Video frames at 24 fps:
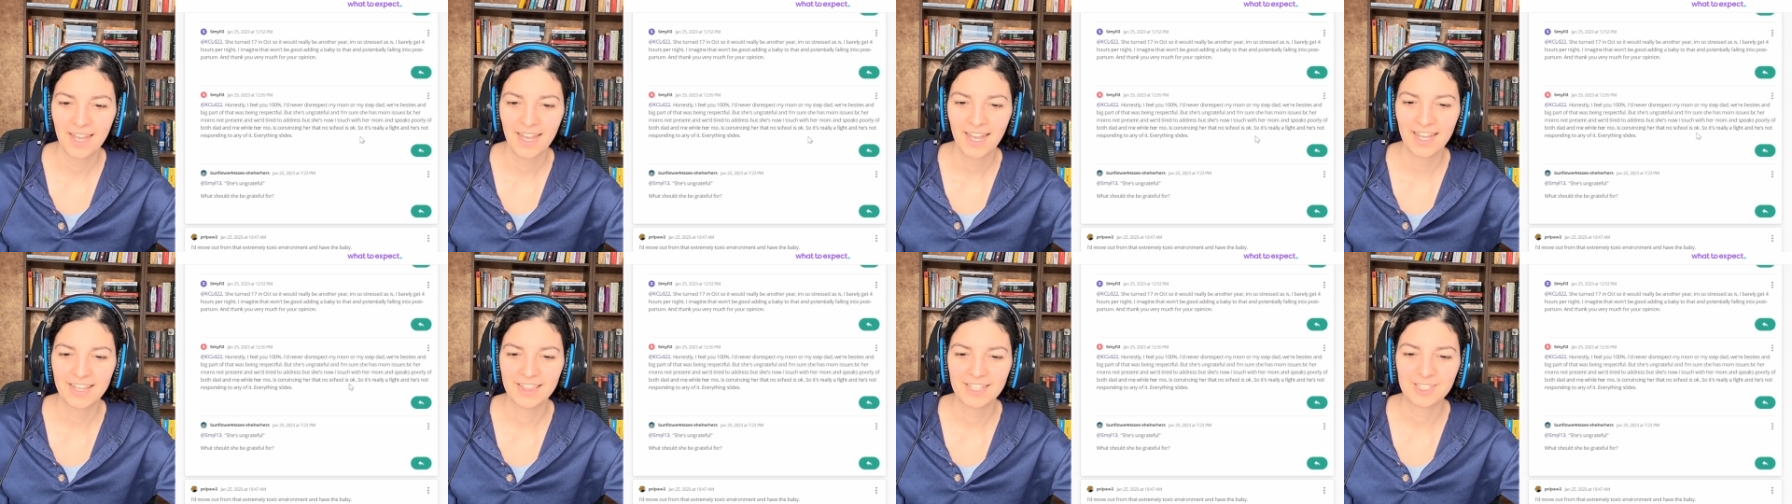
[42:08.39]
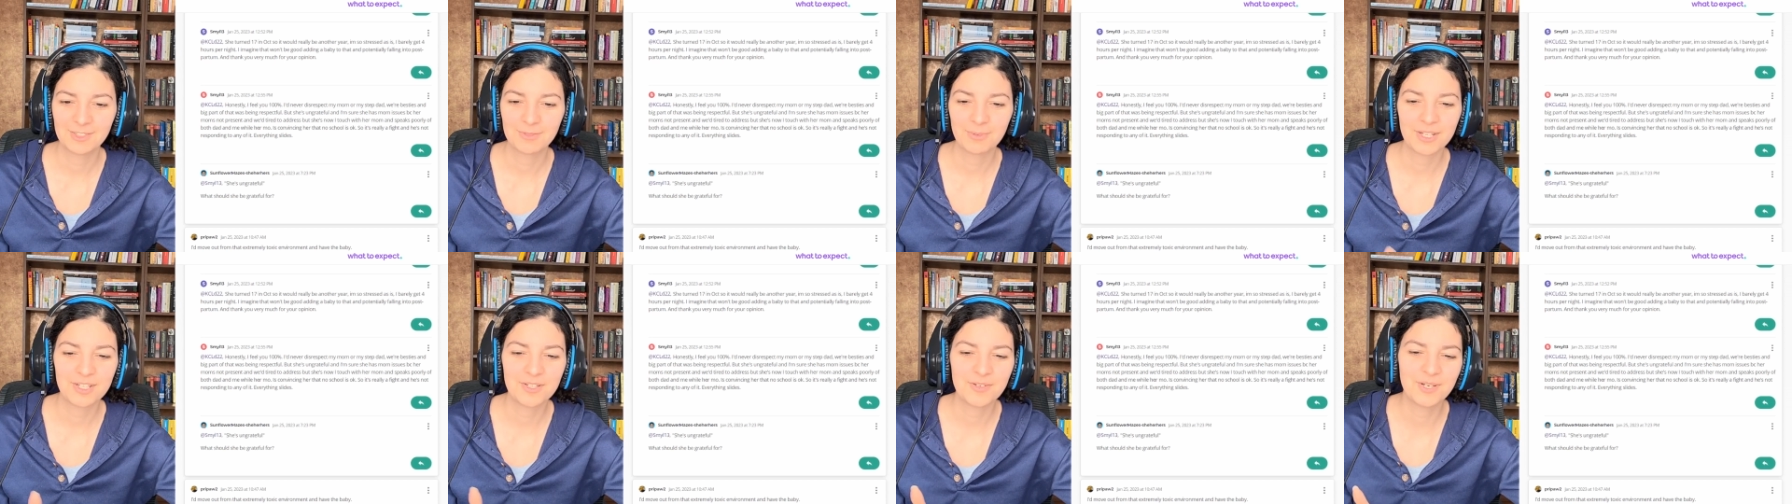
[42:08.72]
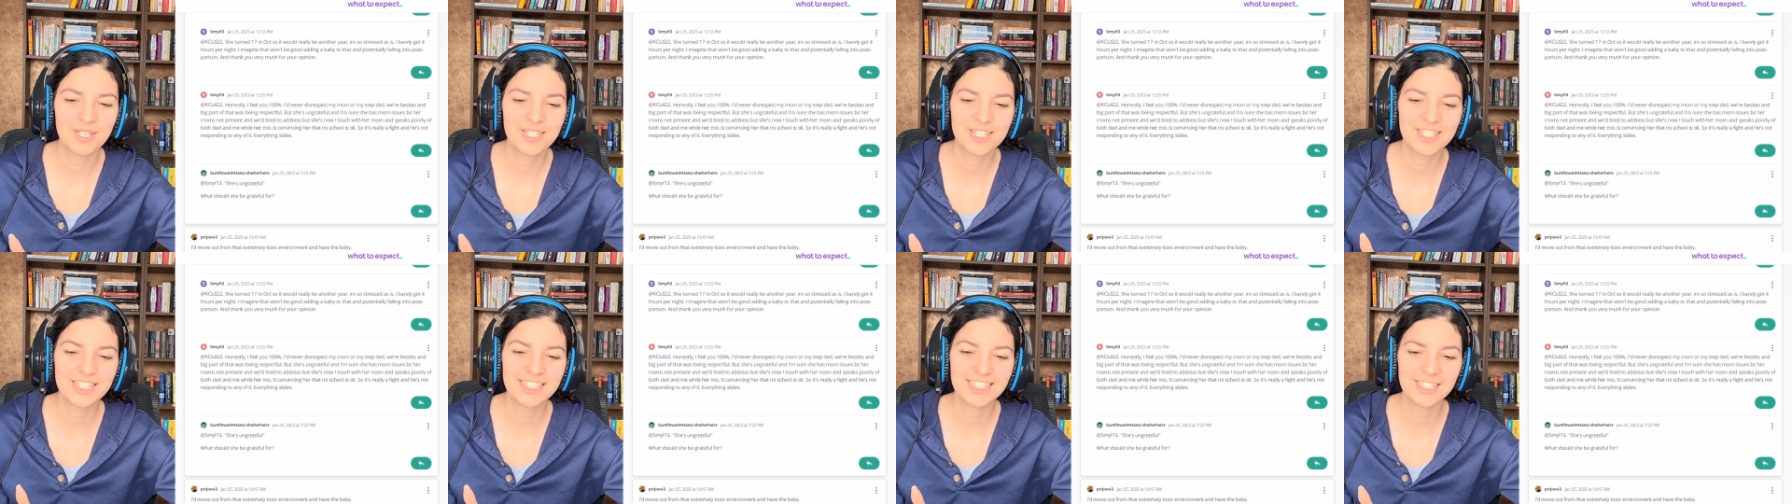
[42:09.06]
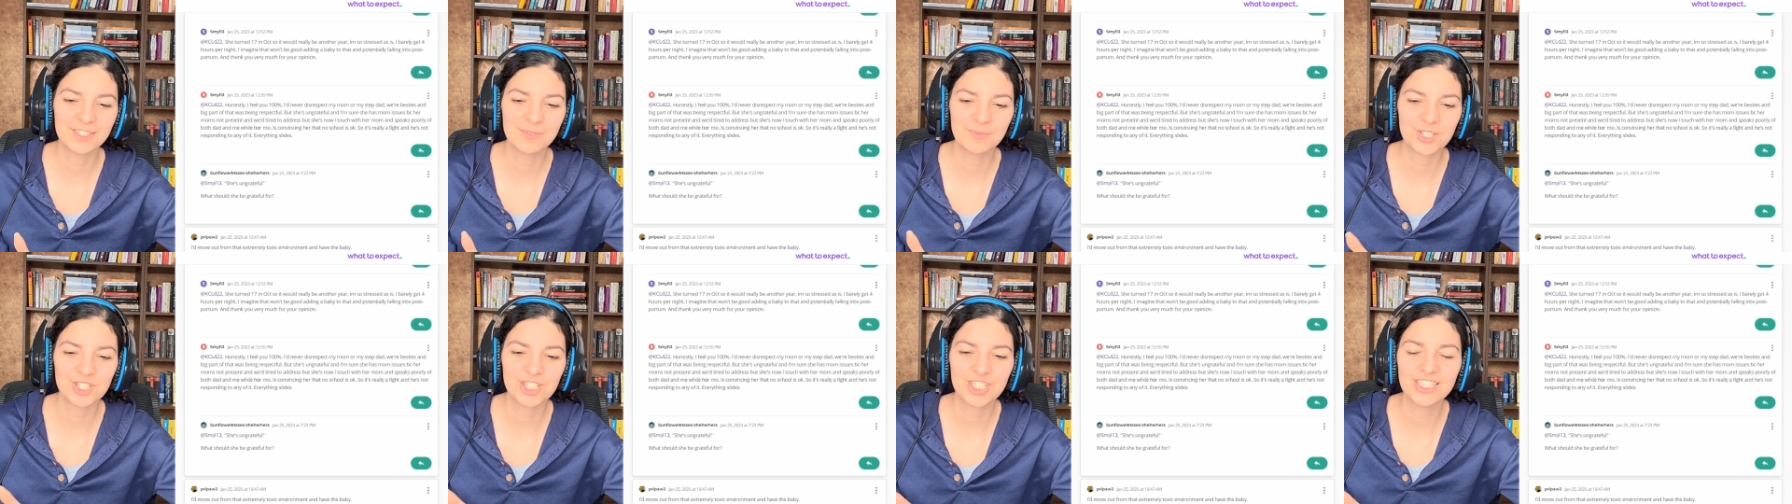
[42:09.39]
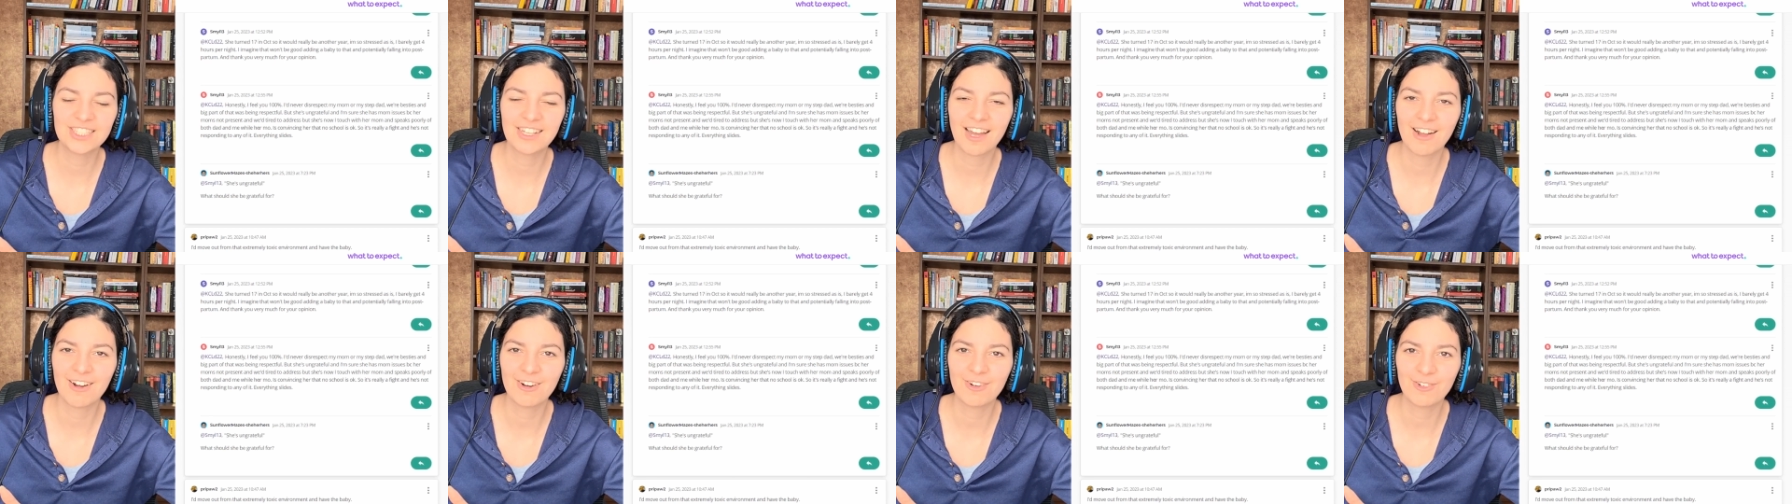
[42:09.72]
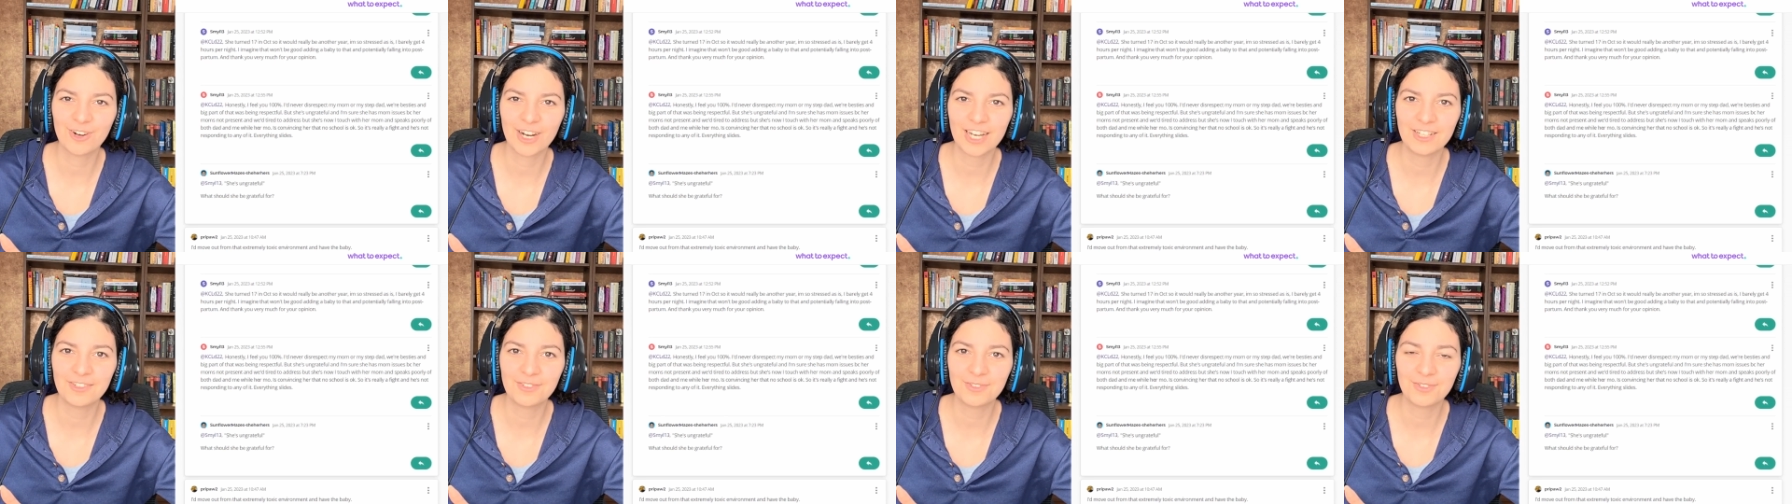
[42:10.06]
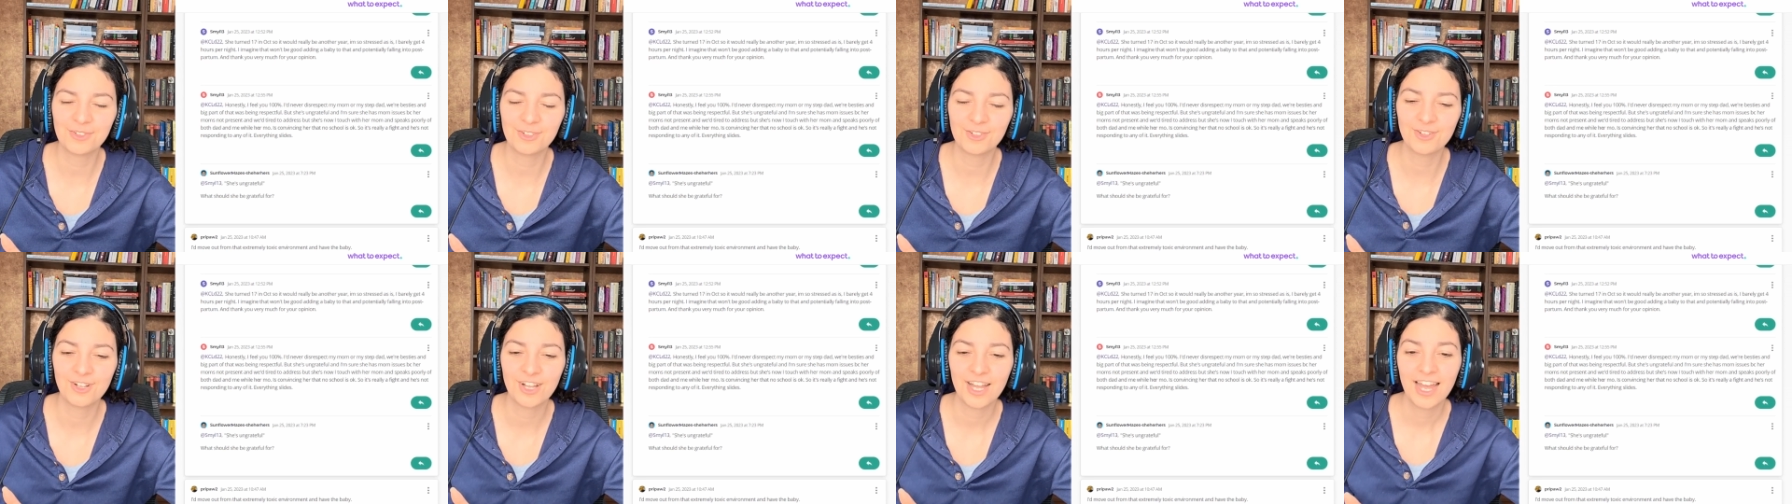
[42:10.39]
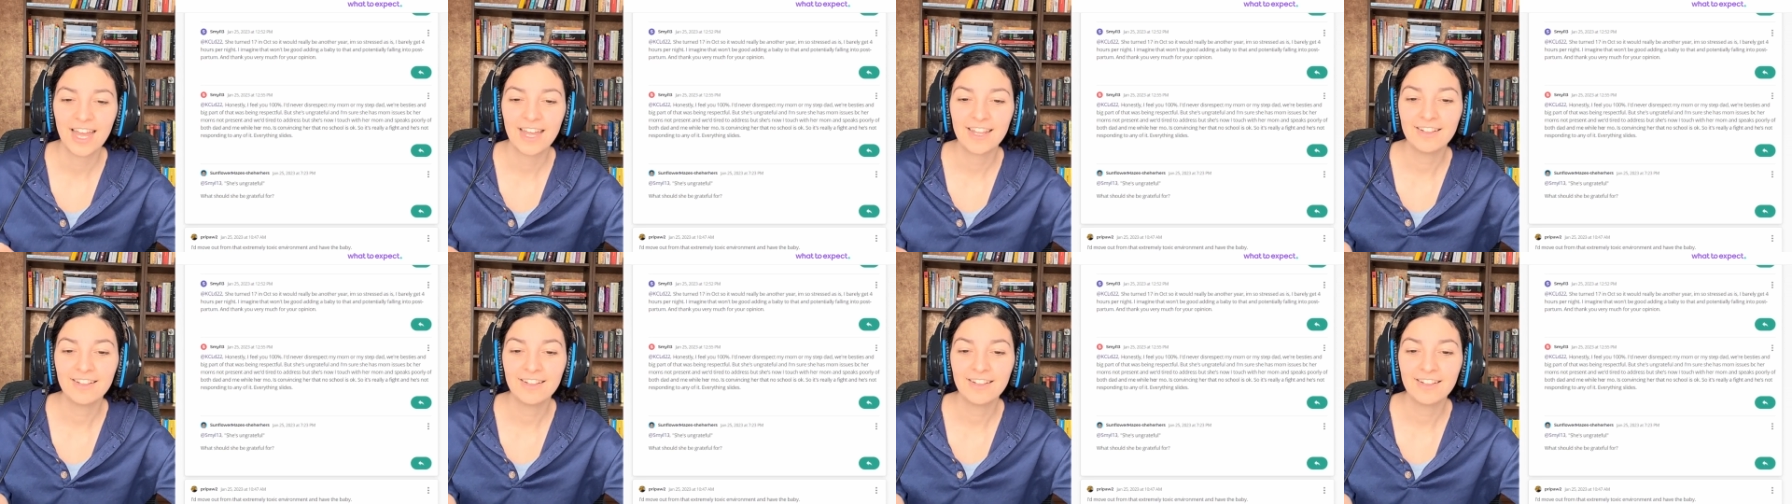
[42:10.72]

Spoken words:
And this one, when she says, but she's ungrateful,